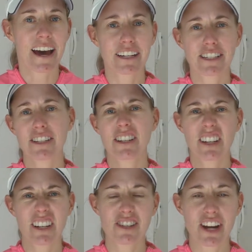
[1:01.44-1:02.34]
Because, uh, you know,
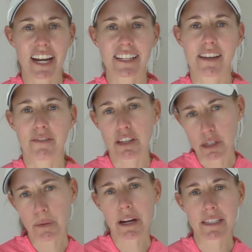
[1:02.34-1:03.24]
you got to track and stuff and you
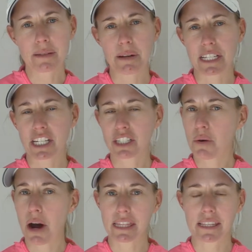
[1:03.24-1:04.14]
sprint, but it's not
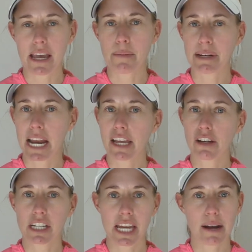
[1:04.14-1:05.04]
quite the same. But now
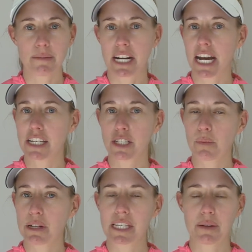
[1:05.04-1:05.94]
you're on camera and now you're
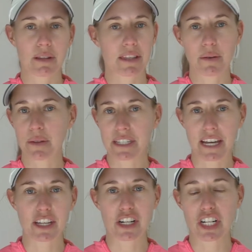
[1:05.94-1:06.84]
sprinting with all
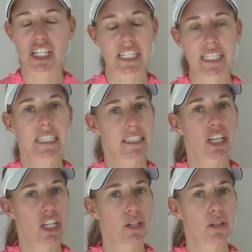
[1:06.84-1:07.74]
these other girls. And
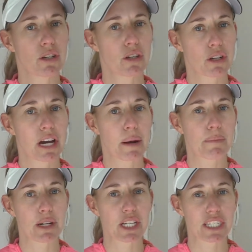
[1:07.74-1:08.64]
so you, you, you kind
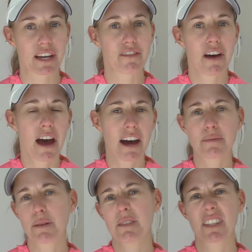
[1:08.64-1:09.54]
of push yourself. Ach,
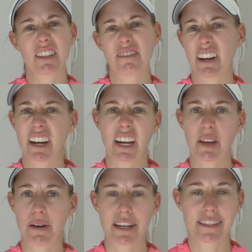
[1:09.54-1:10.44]
oh, but it was good fun
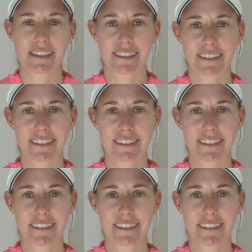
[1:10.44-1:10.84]
anyways.